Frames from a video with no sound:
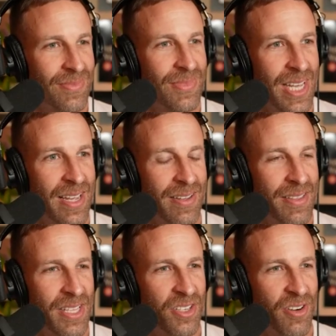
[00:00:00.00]
Yeah, and
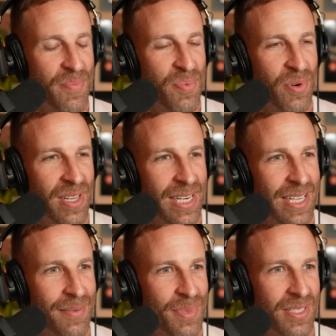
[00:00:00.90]
that's a great point. A lot of
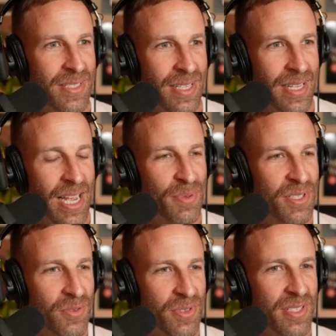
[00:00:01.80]
times it helps
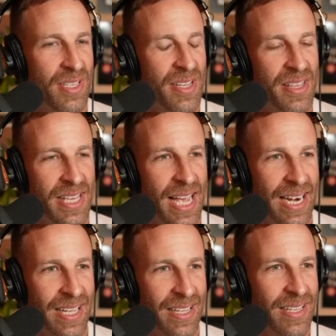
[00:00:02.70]
to see the
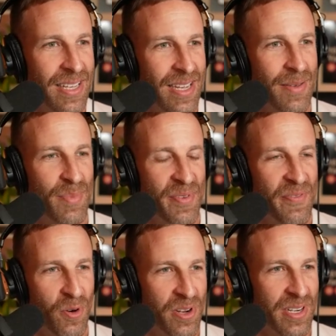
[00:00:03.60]
edit
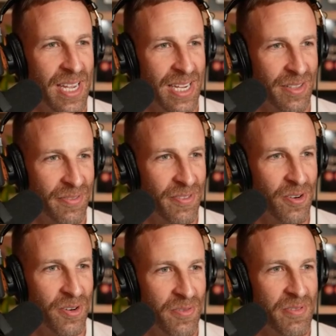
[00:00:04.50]
before you take the
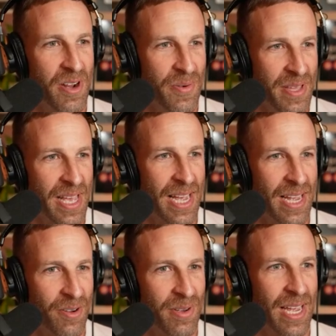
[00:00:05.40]
photo, knowing that
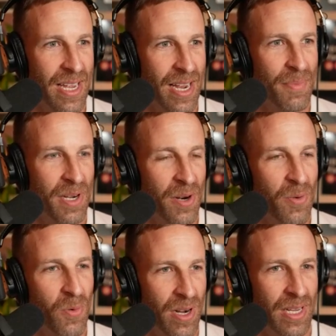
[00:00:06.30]
okay, I'm
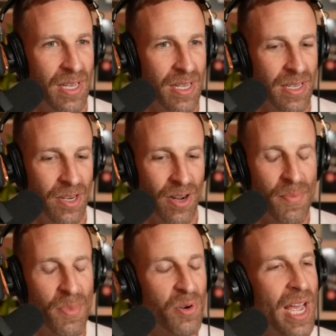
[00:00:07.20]

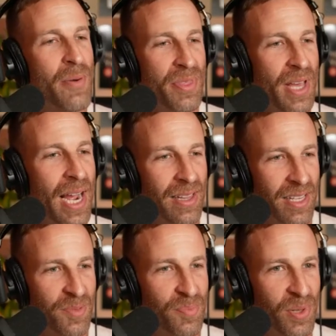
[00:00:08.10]
okay with the
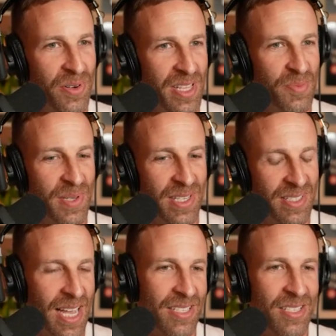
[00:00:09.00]
highlights blown in this because
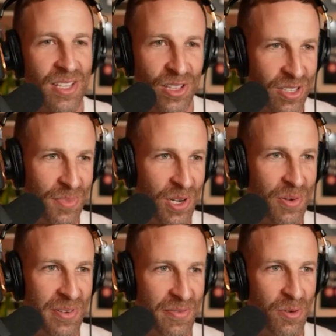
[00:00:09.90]
that's the look I'm
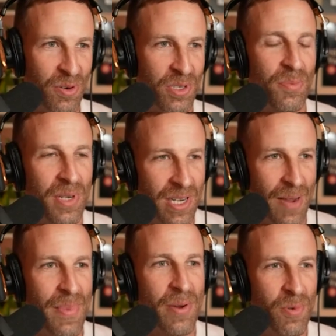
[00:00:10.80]
going for. So I
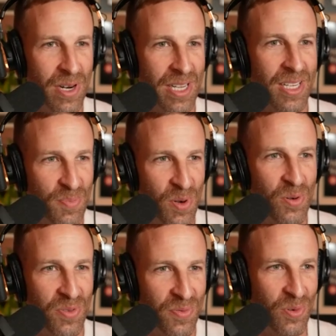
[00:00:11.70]
might want to
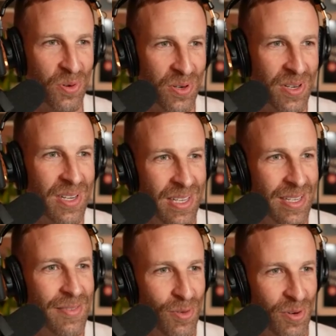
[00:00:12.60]
expose for
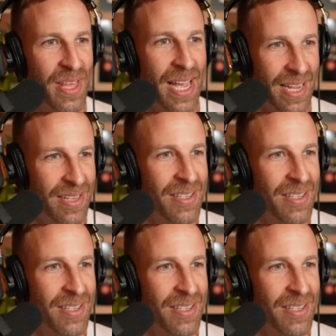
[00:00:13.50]
that.